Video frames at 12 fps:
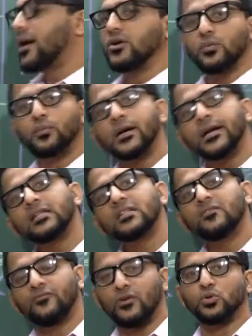going to predict
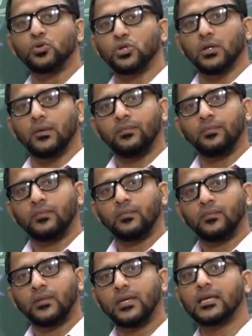the future.
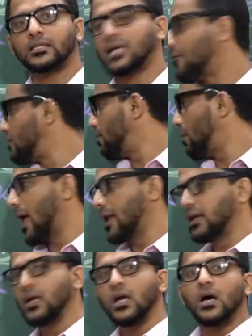Yes, after
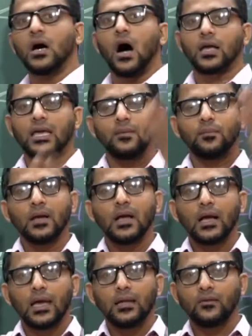planning, keeping
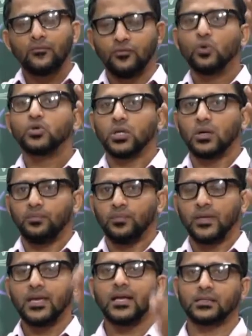again the future.
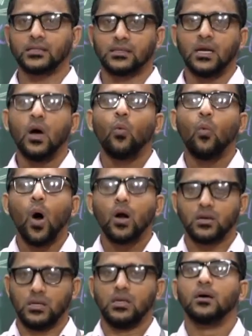Yes,
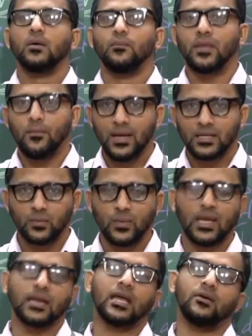what the best we
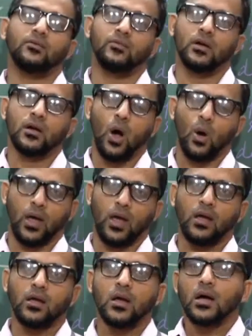can give.
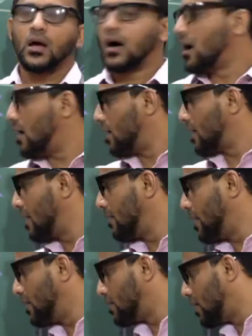Okay,
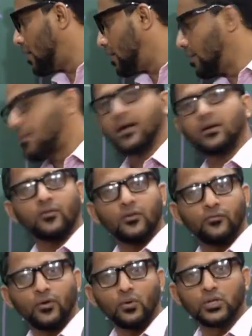keeping the mind of the
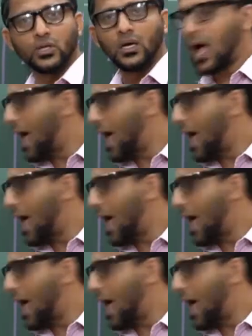future,